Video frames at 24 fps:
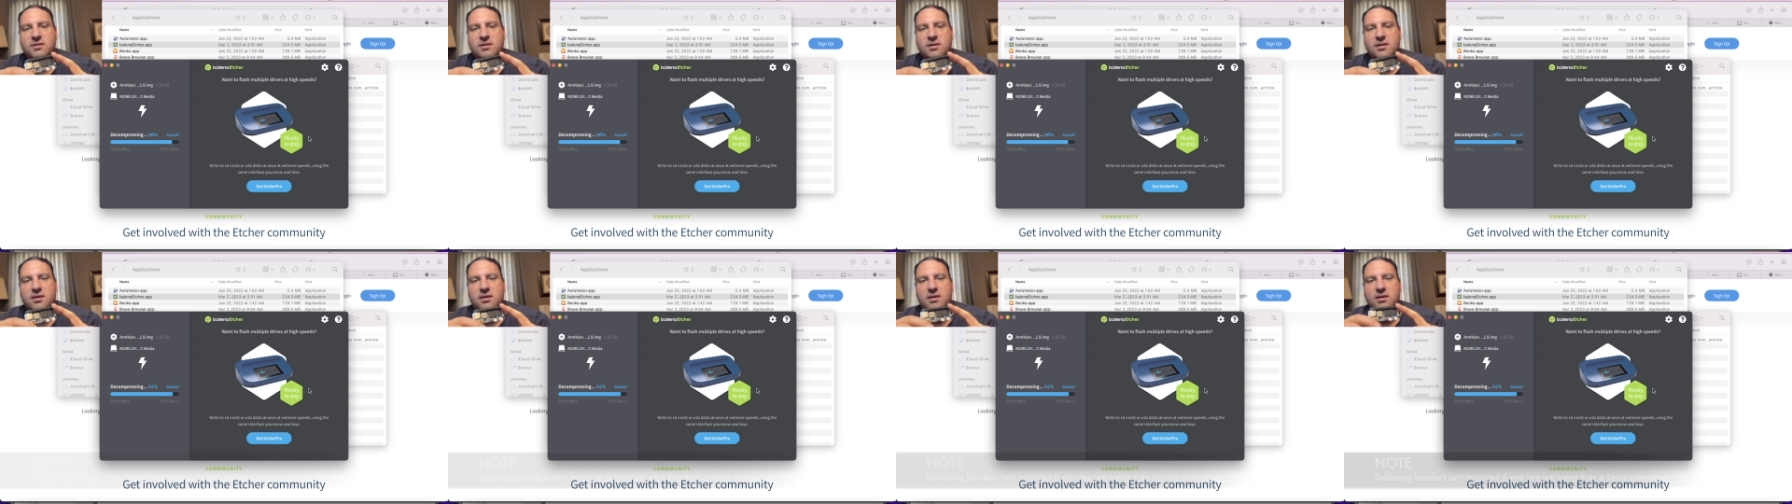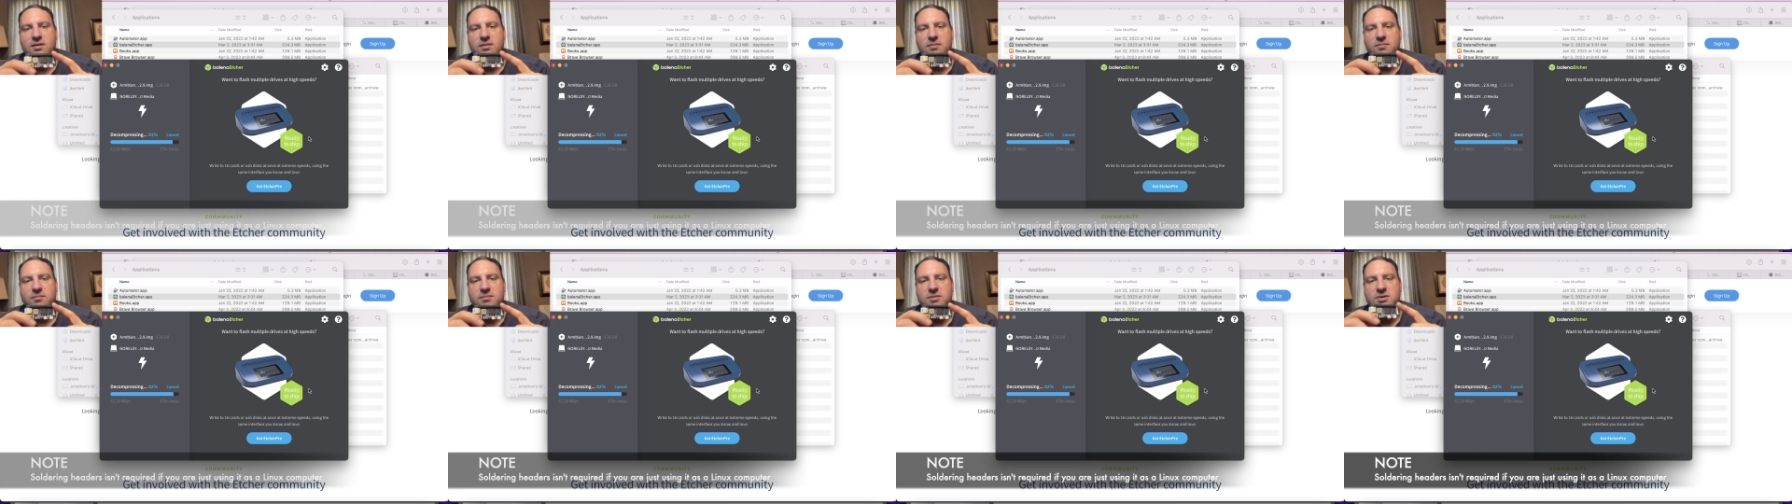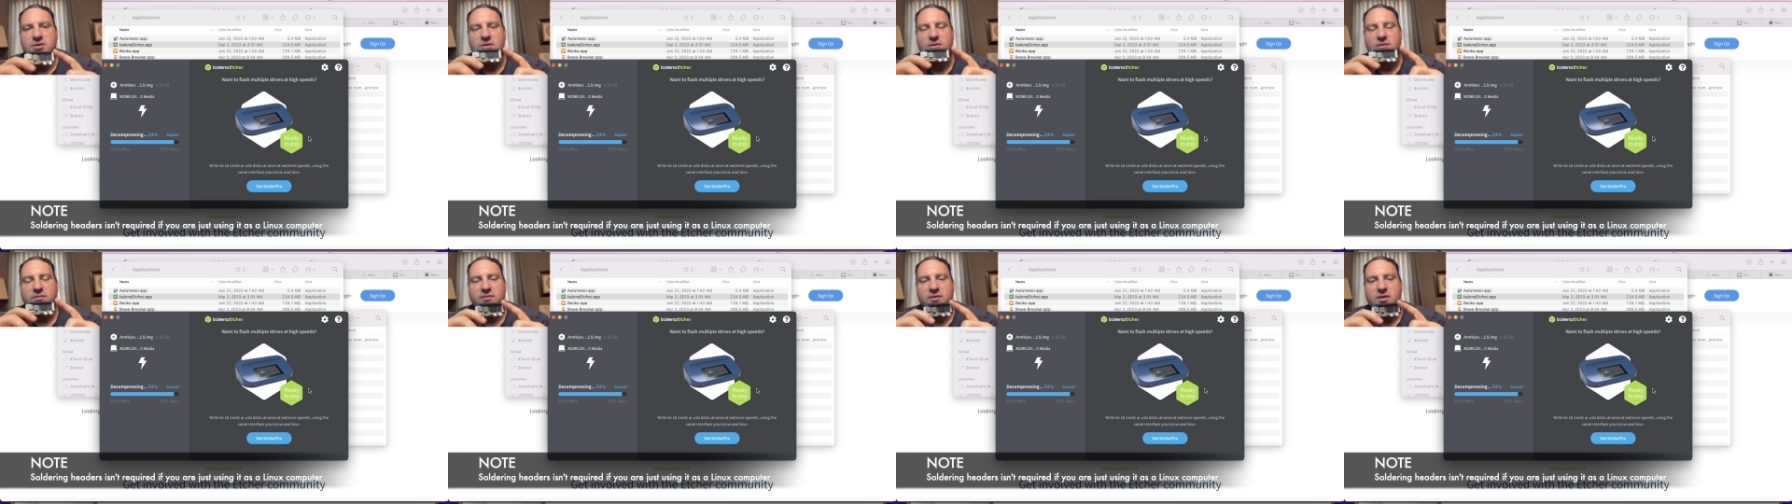Um,
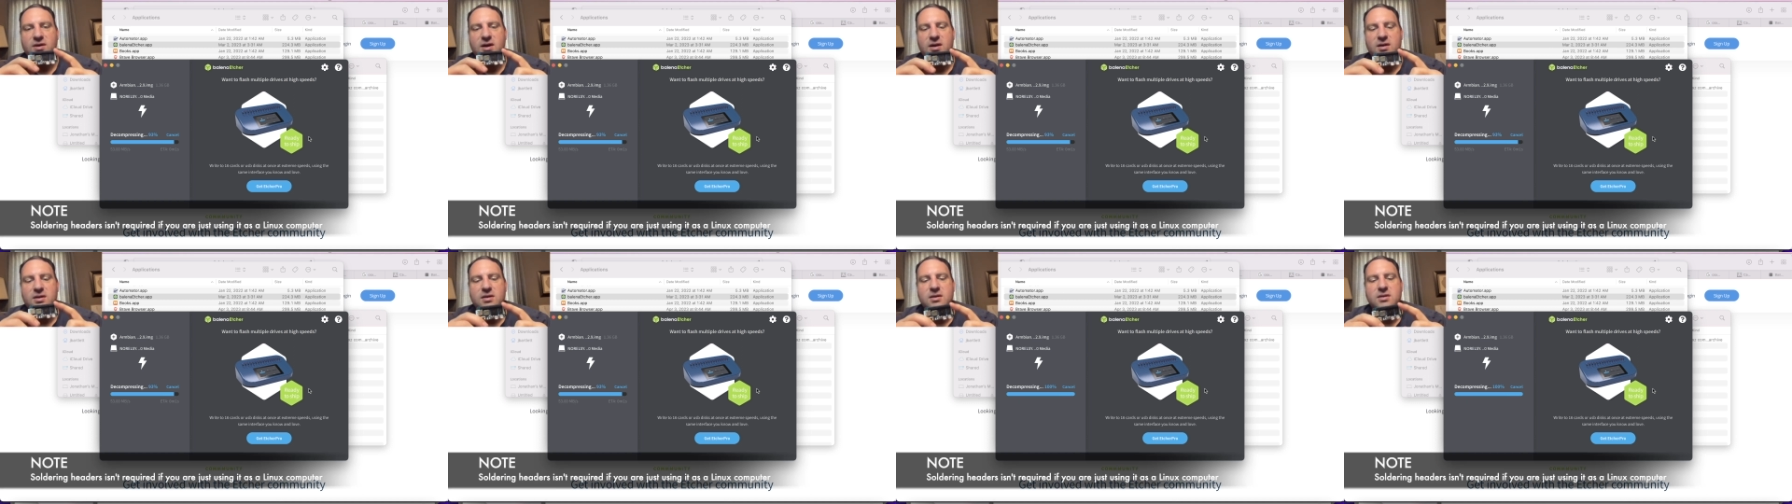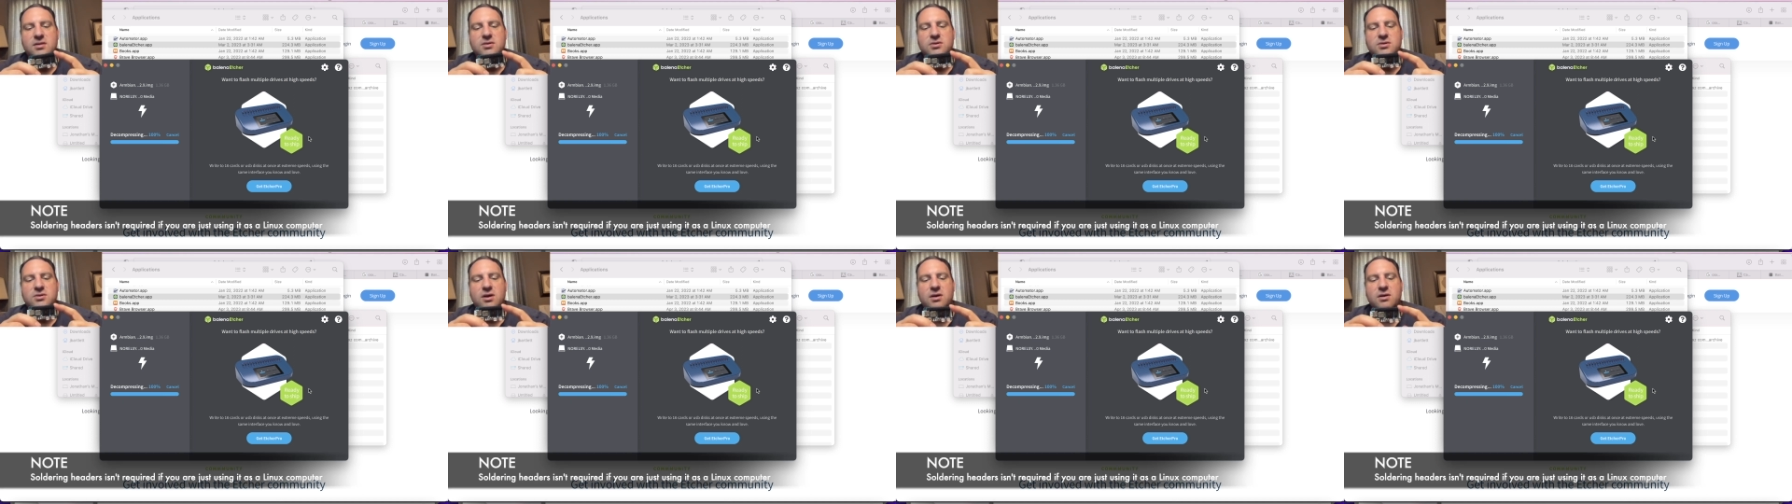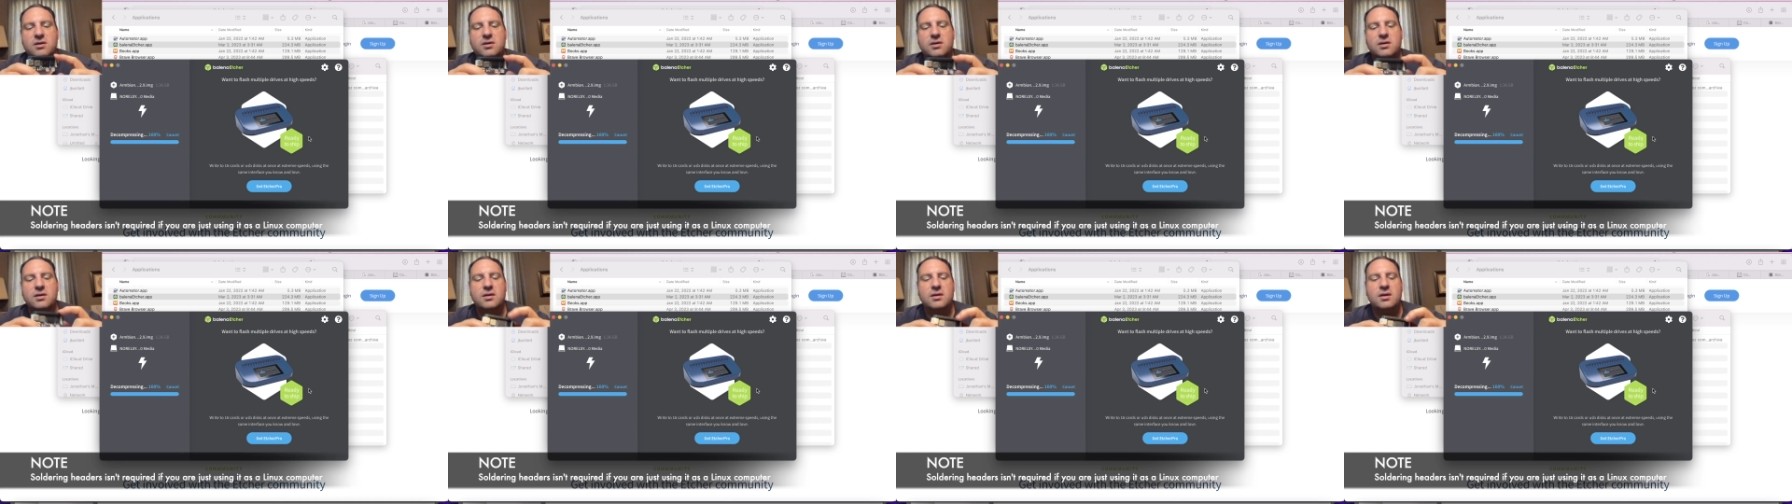so if you're not into
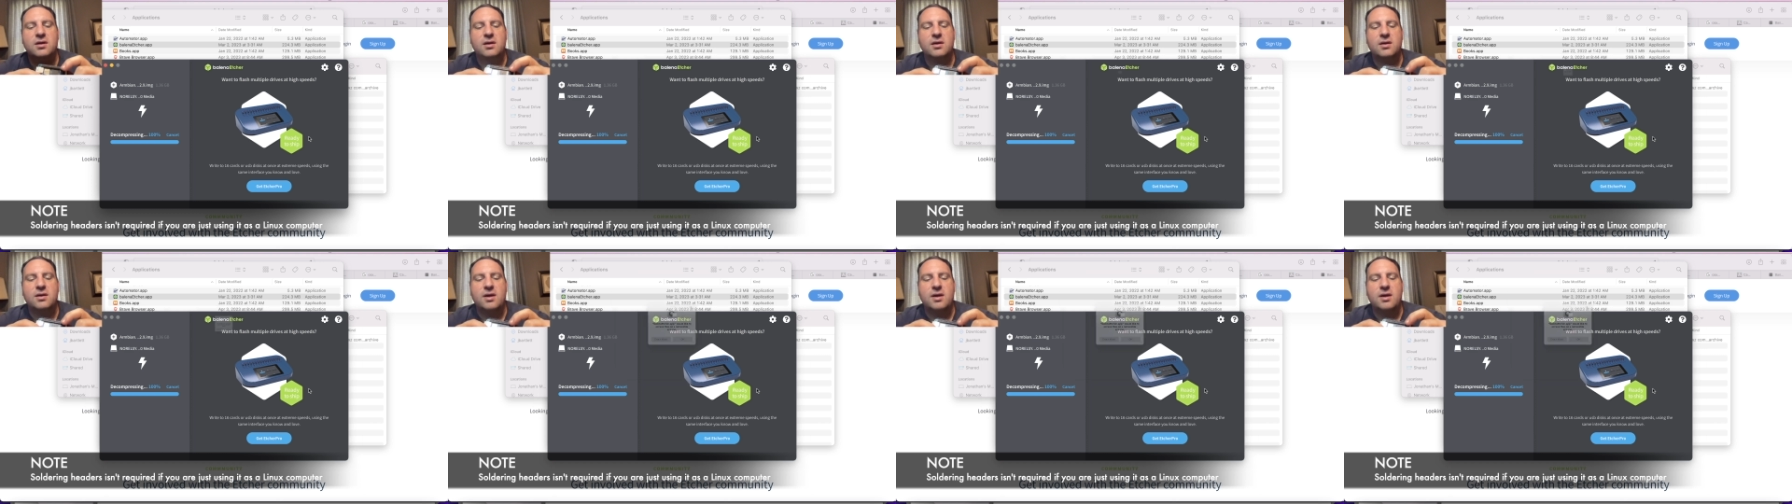soldering